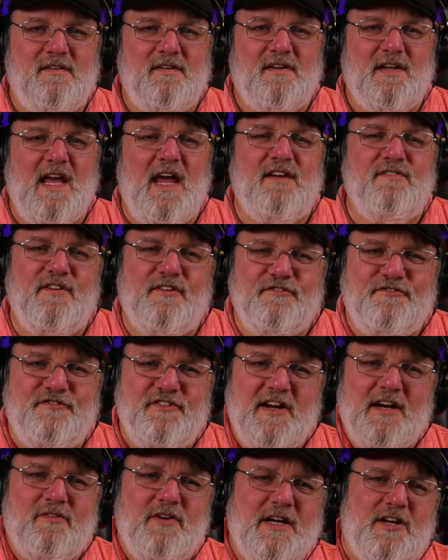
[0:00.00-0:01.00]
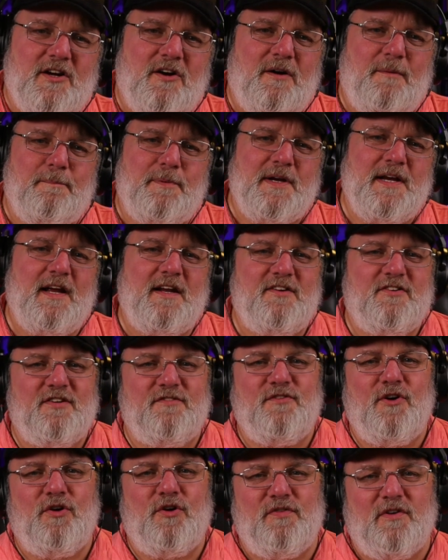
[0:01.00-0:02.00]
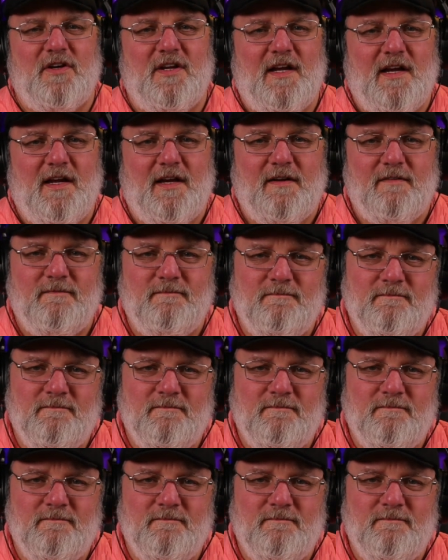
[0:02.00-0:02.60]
gave a very comprehensive overlay